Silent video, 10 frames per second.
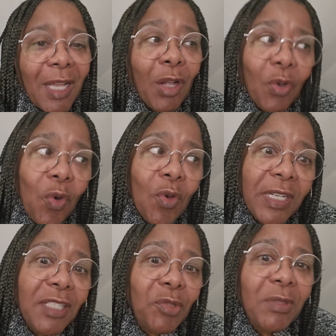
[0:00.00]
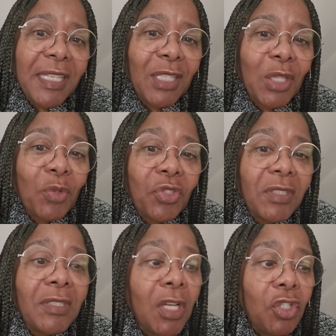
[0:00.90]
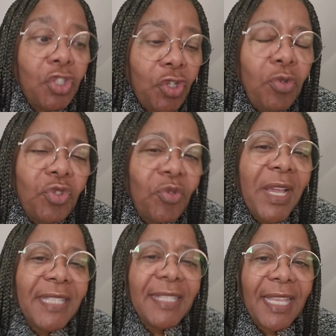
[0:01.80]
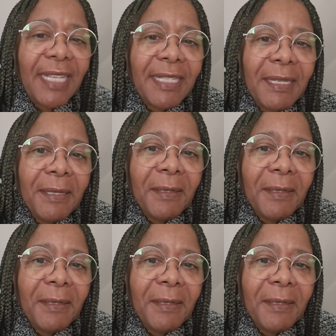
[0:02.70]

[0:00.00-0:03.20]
according to theologians, to translate